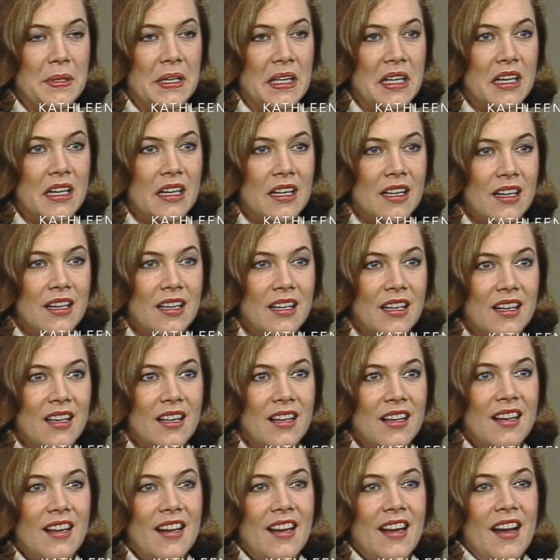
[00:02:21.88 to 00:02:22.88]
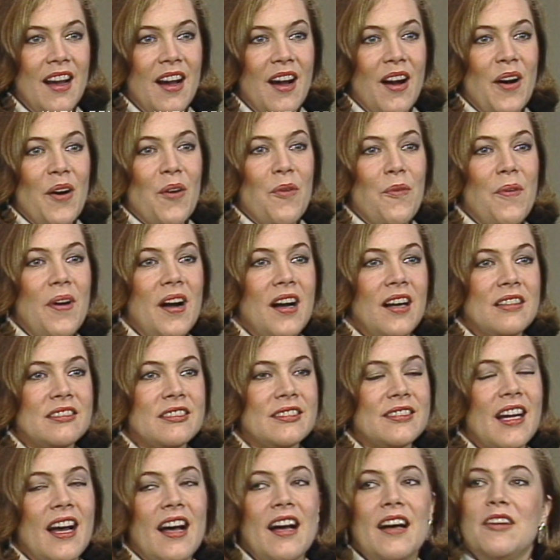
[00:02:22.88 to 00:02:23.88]
yeah
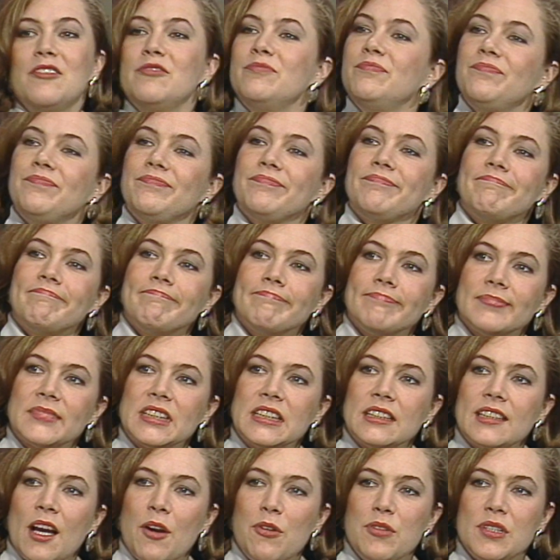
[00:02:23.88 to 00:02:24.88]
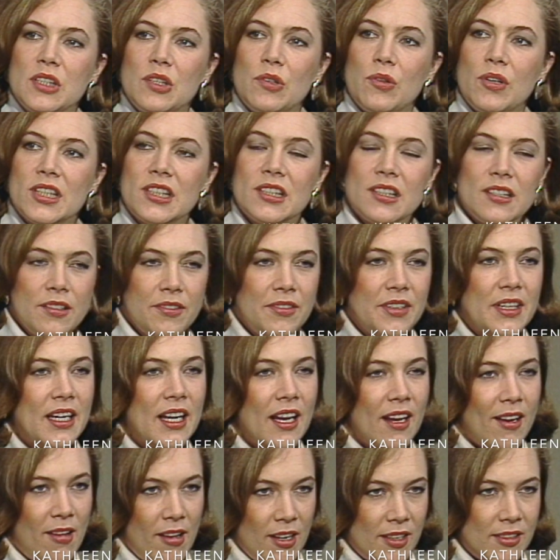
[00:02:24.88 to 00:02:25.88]
well um, that was a question of the
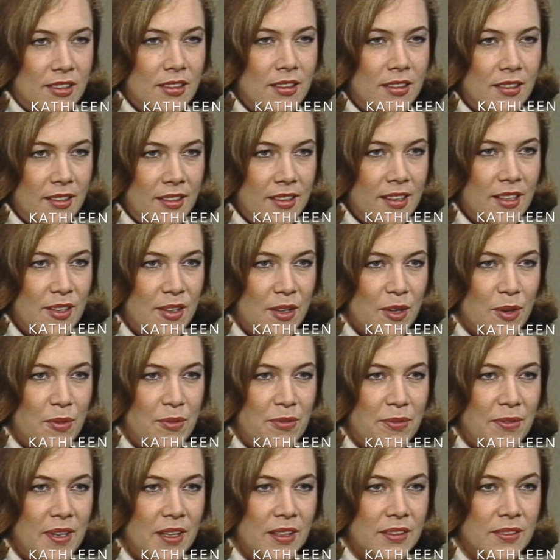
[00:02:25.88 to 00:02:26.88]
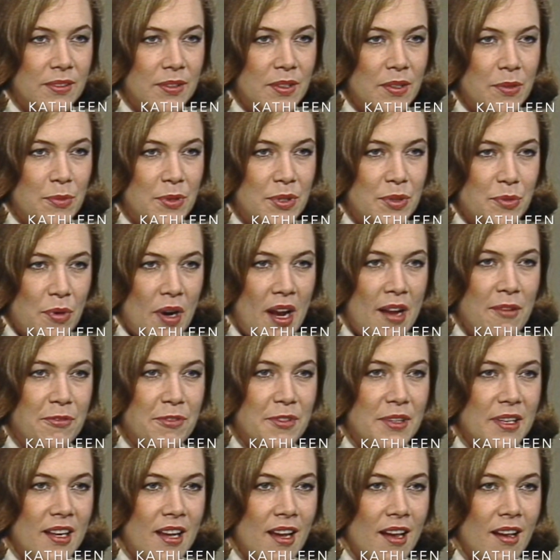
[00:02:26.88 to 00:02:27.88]
character mm -hmm. you know felt it was right
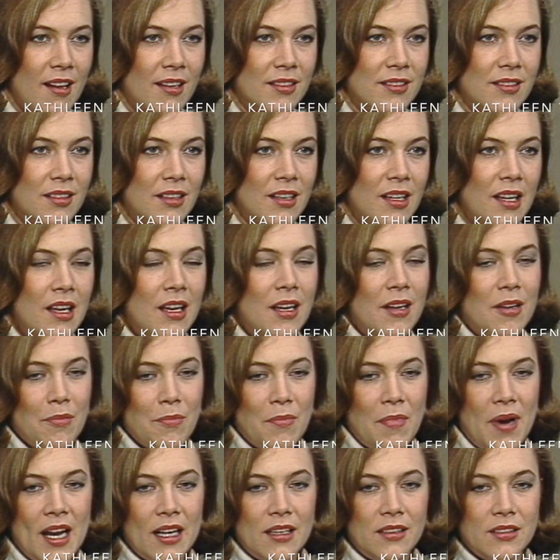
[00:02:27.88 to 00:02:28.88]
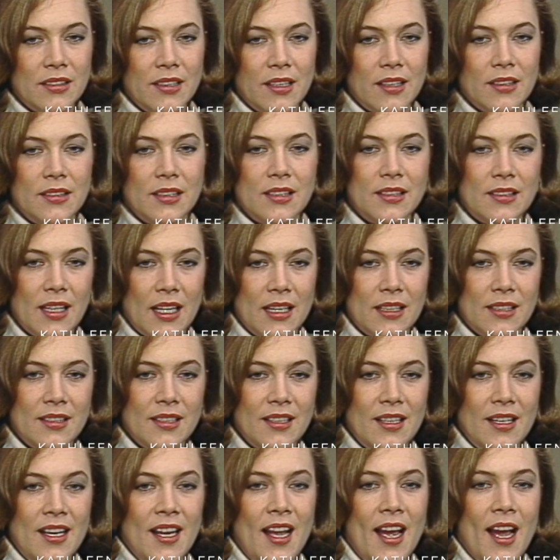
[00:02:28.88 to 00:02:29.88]
for the character and michael douglas as
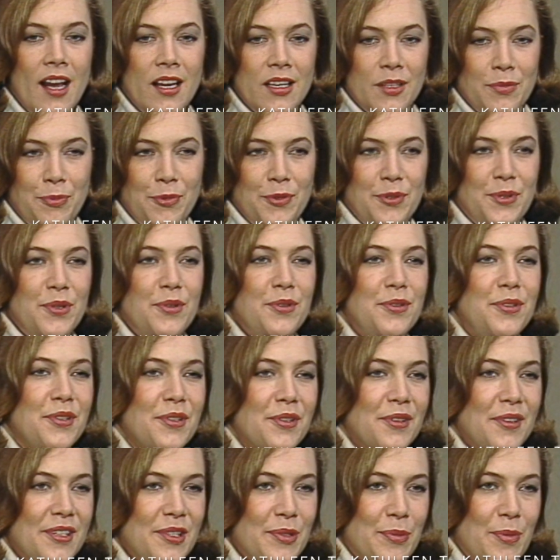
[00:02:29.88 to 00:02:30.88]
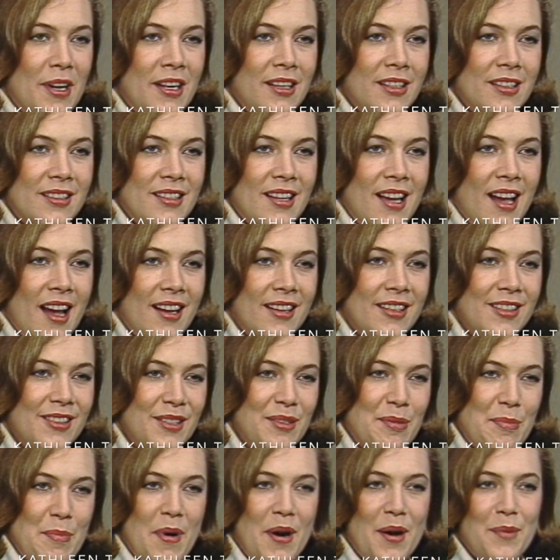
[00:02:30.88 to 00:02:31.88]
as producer as well as actor
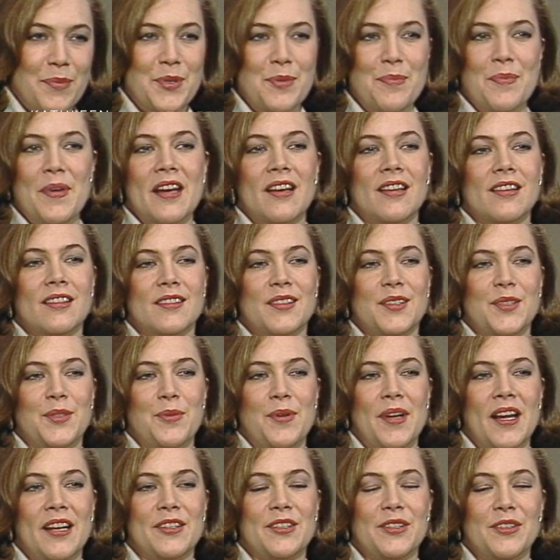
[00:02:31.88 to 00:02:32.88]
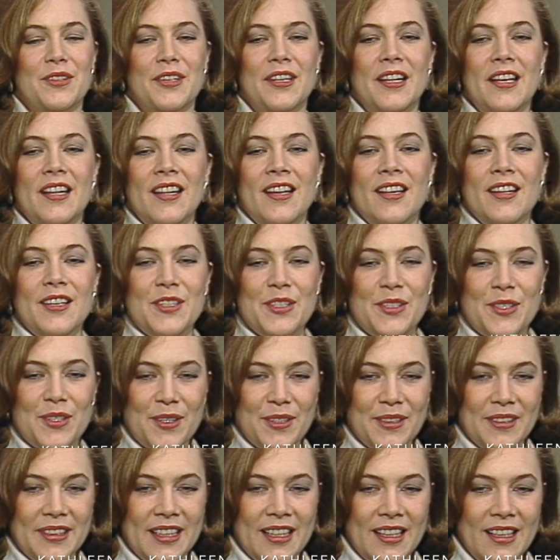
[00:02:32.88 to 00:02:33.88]
and bob zemeckis the director
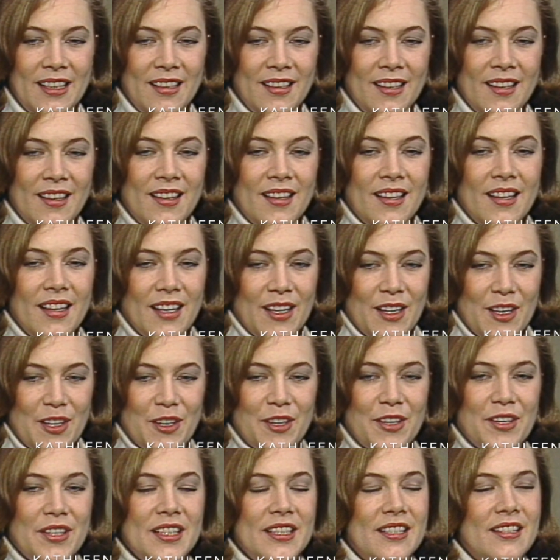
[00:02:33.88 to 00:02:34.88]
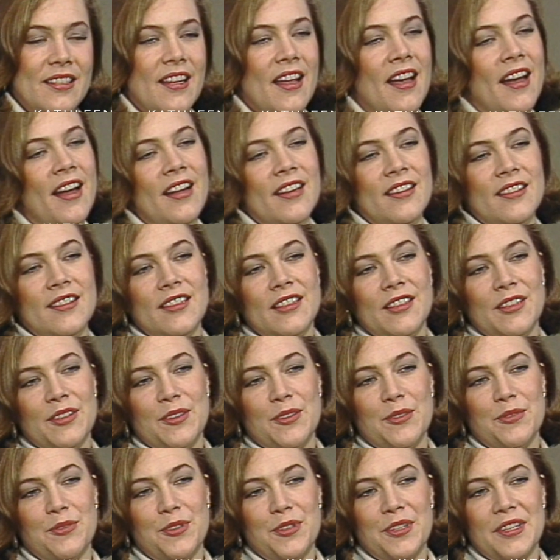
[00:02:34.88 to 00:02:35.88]
certainly encouraged that you
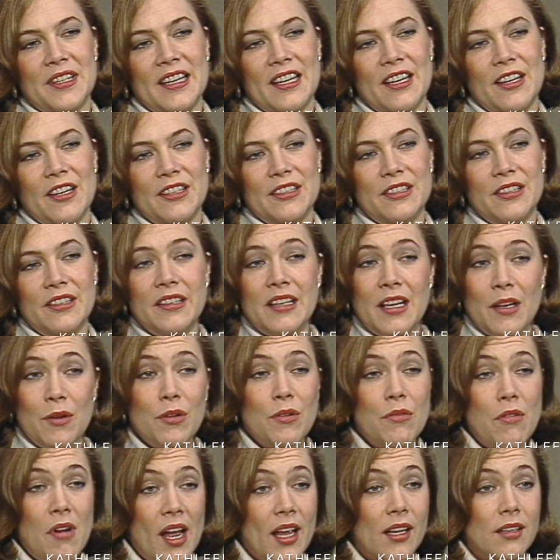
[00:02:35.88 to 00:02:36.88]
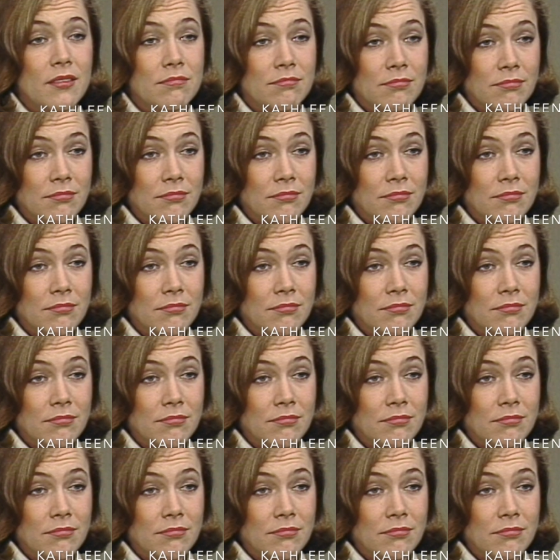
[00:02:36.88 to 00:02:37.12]
know for the character and they were right